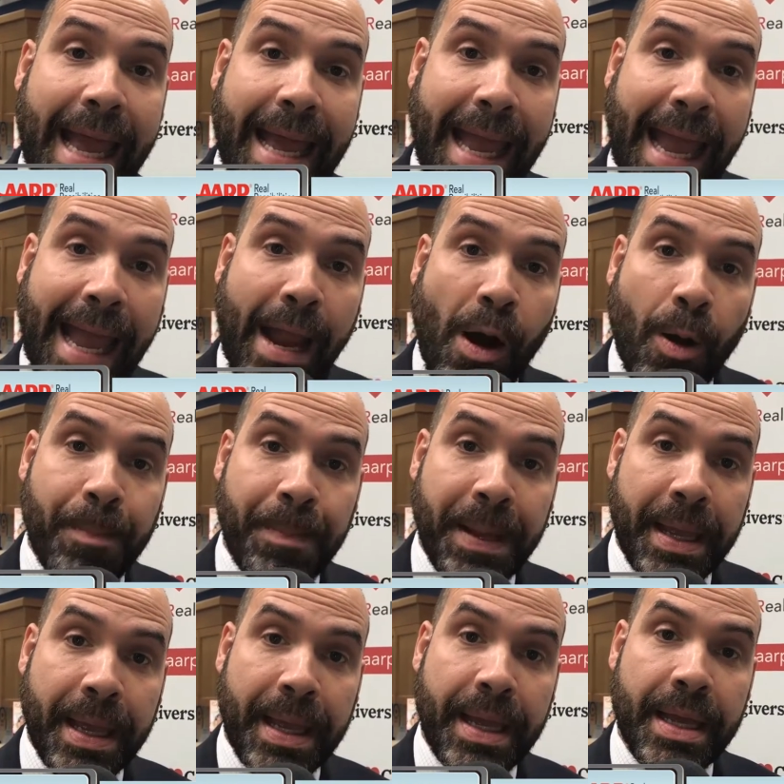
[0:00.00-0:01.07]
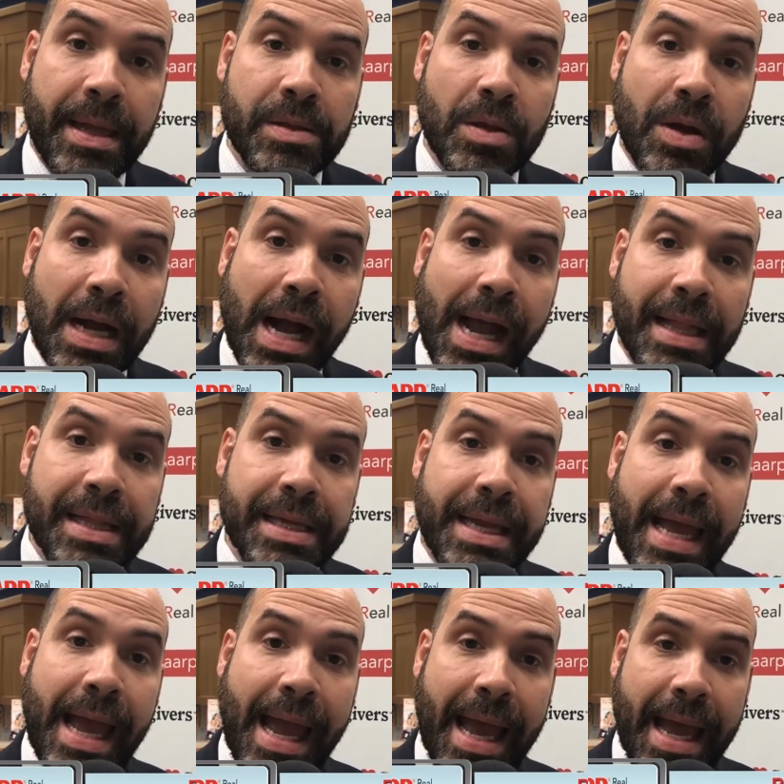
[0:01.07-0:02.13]
A A R P, Long Island,
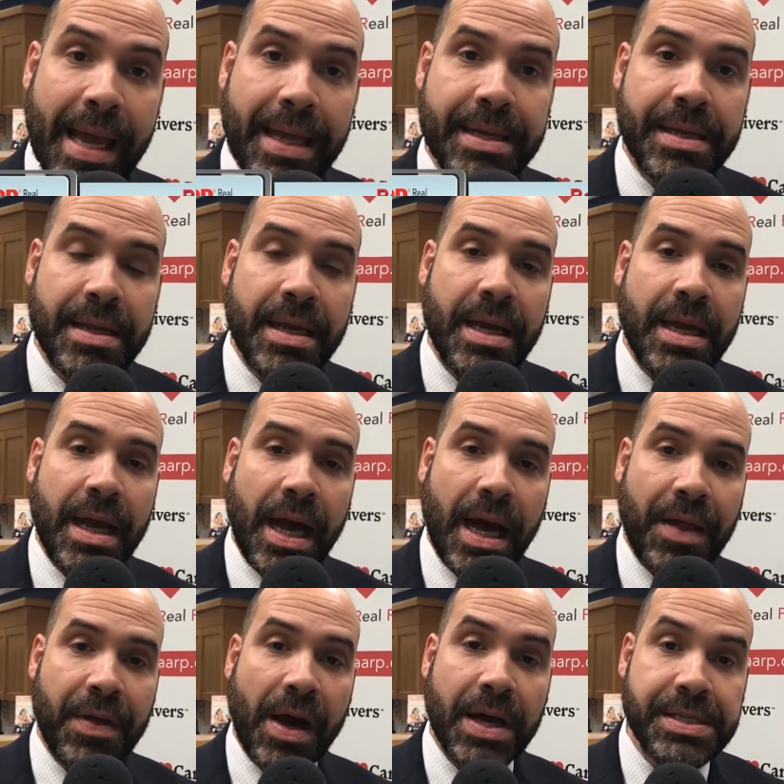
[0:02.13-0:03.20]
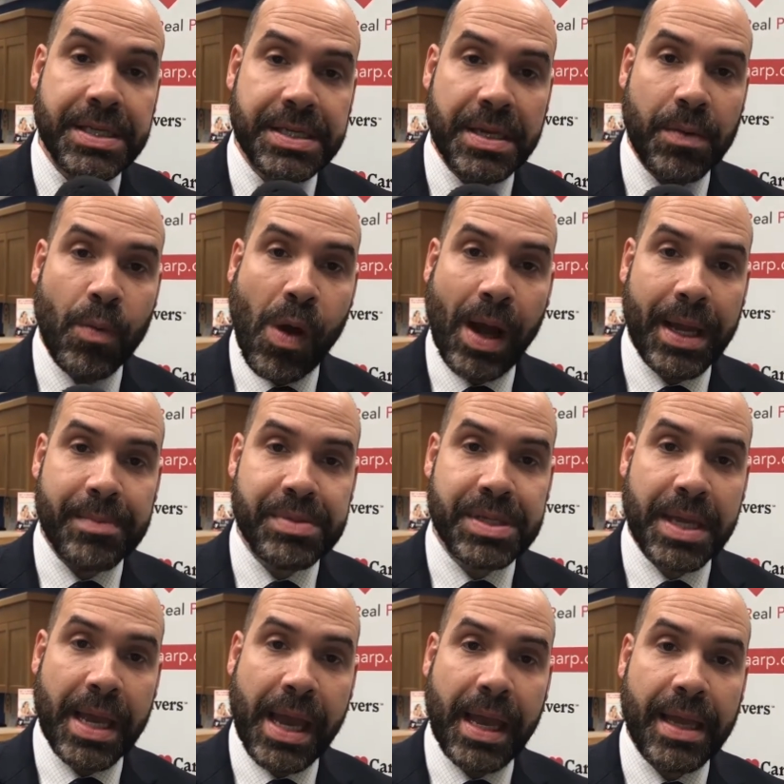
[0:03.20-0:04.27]
and uh, the Huntington Y M
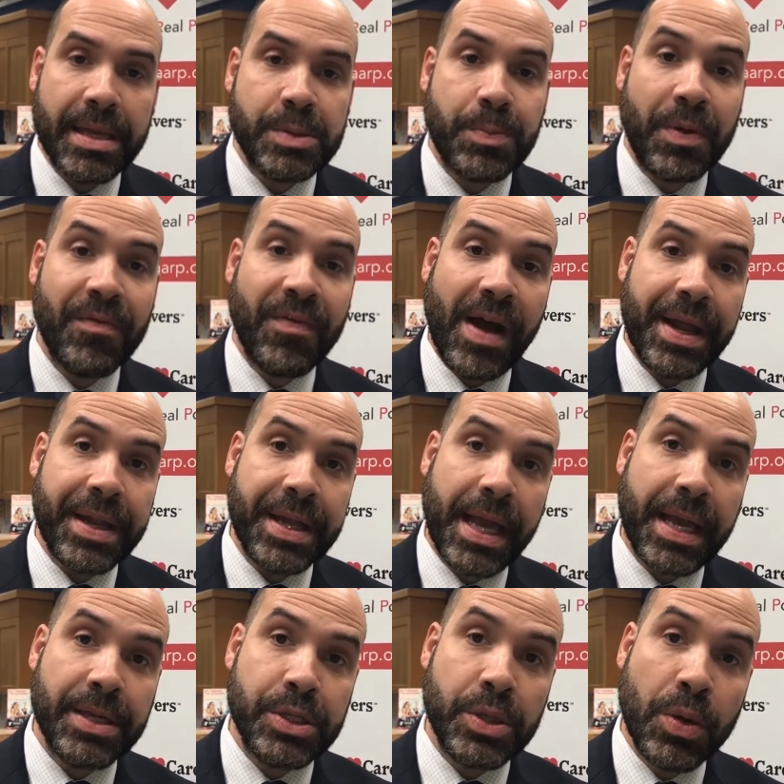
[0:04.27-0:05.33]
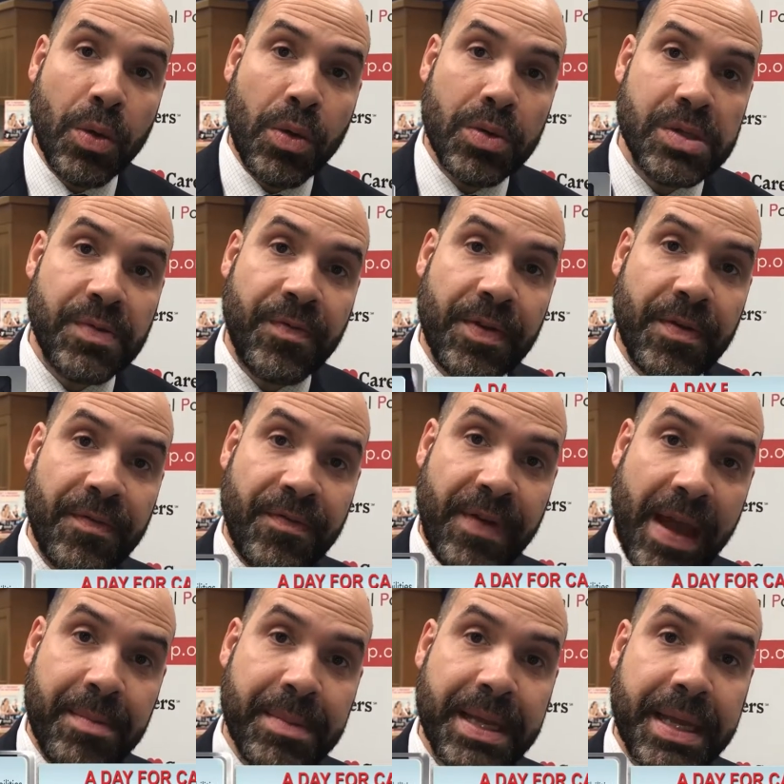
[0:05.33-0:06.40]
C A is providing a Tools for the
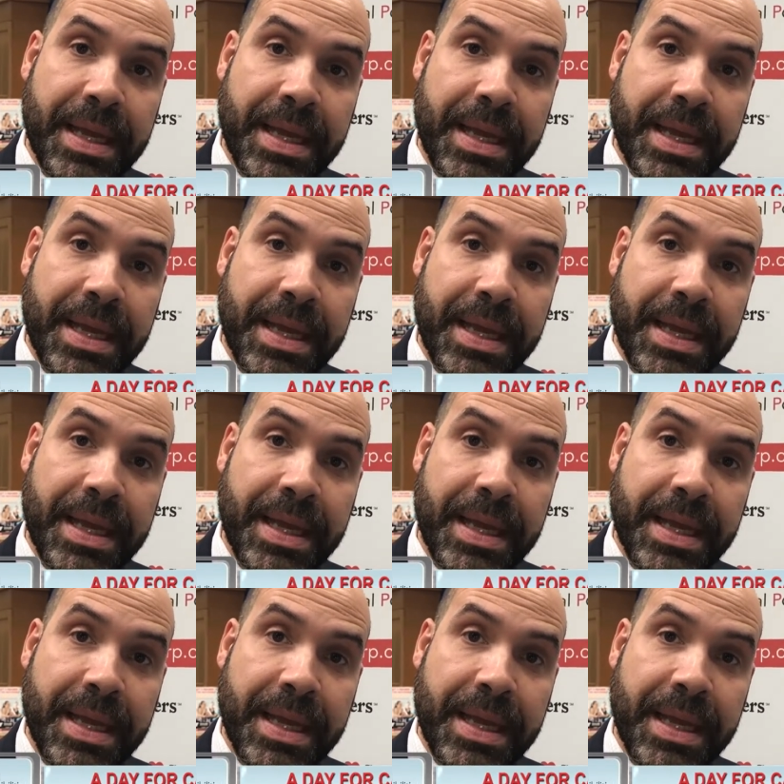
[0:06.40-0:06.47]
Family